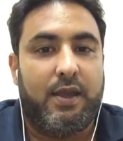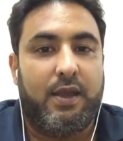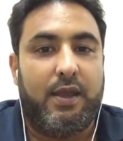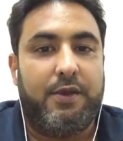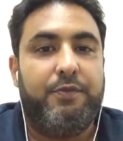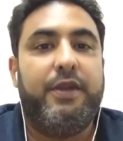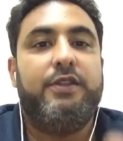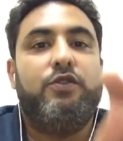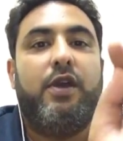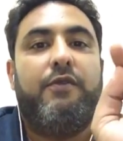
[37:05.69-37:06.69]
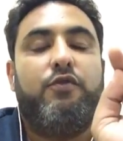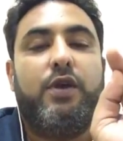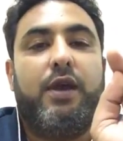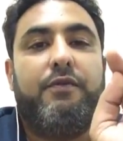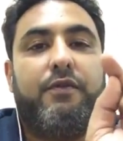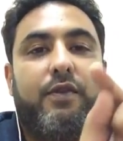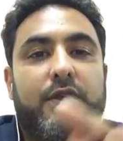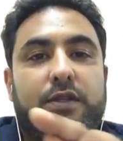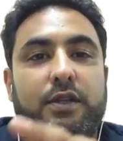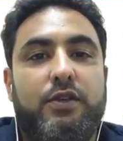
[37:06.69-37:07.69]
It means you have to have
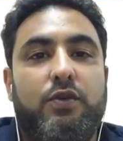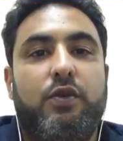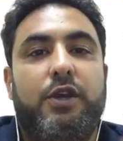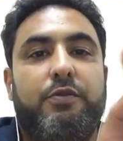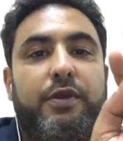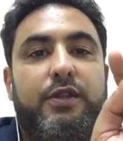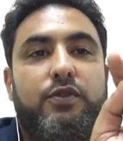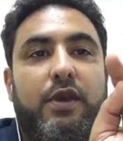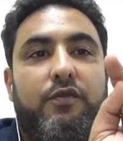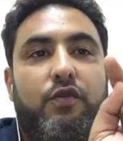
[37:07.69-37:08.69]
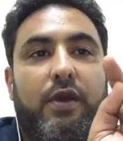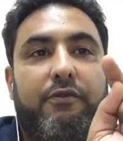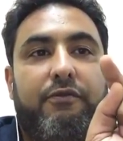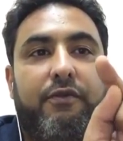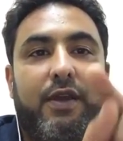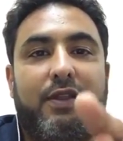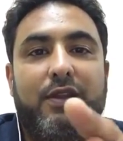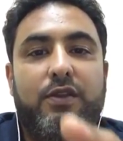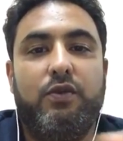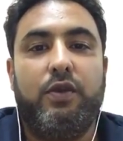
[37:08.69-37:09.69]
trust in you, it means you have to have faith in
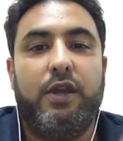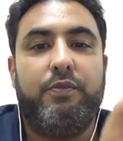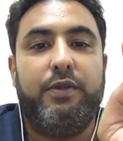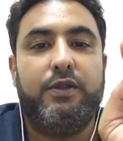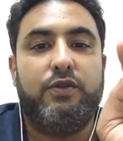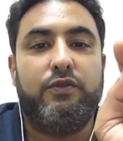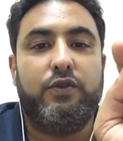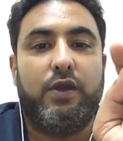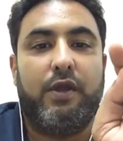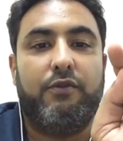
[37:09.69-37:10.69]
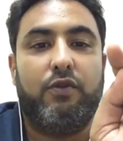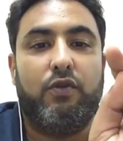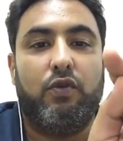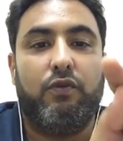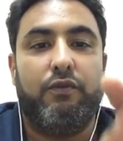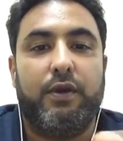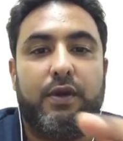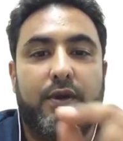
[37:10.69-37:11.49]
you, and it means you should have your own homework.